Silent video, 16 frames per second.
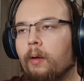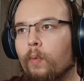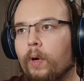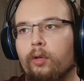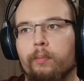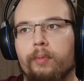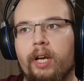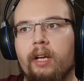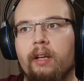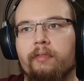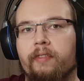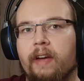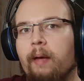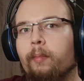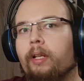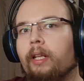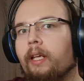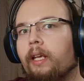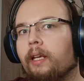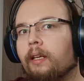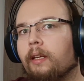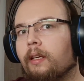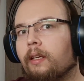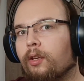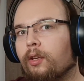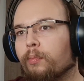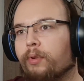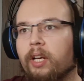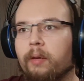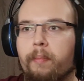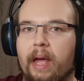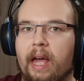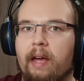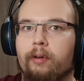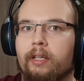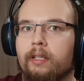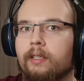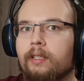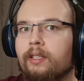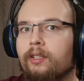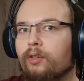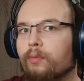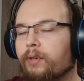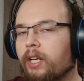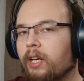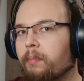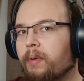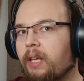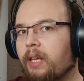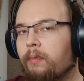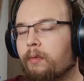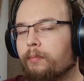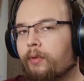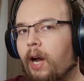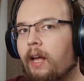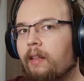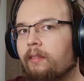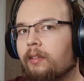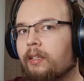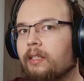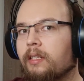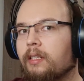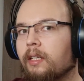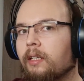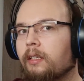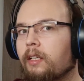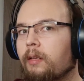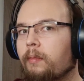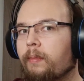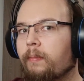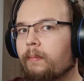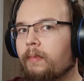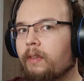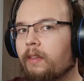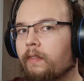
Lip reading: When you bring family, you bring parents, you bring baby brother, it's suddenly,